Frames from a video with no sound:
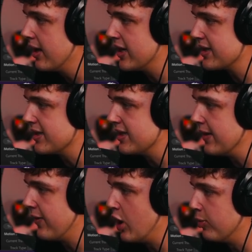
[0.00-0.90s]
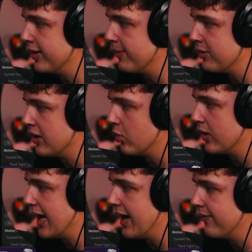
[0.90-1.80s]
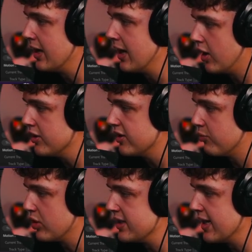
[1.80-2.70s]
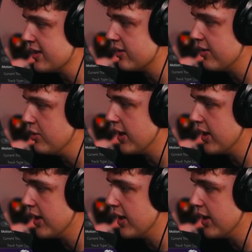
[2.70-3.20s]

You guys can see if I open it up here, we have tons of presets